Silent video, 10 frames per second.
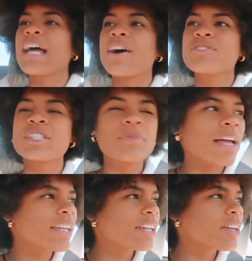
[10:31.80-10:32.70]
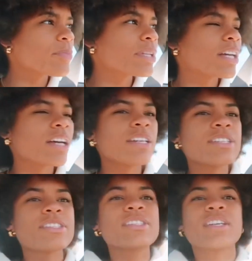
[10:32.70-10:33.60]
houses back here
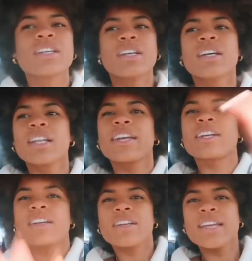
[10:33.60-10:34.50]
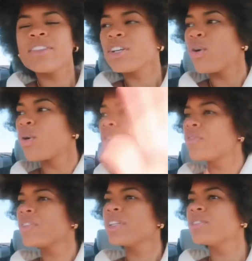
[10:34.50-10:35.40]
because like in the
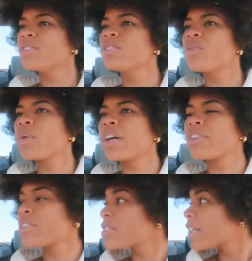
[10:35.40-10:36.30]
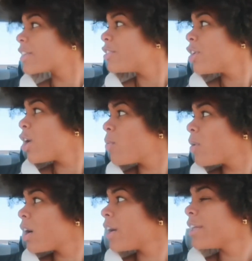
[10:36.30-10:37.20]
cornfields where there's like no
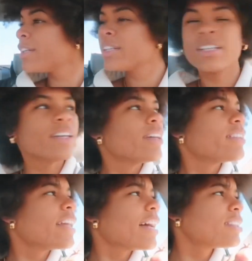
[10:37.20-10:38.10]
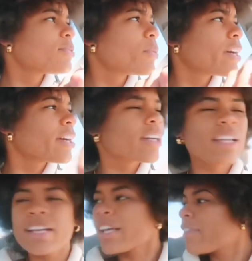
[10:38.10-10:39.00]
one, that's where
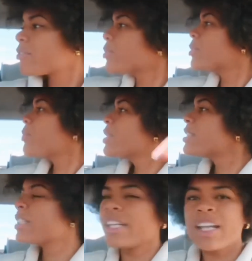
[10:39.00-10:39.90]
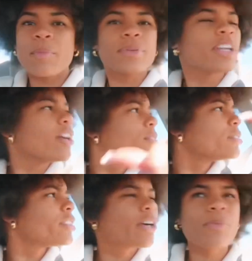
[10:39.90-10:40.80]
like everyone wants to end up, you know?
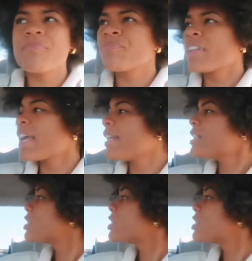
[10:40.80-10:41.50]
So, and it's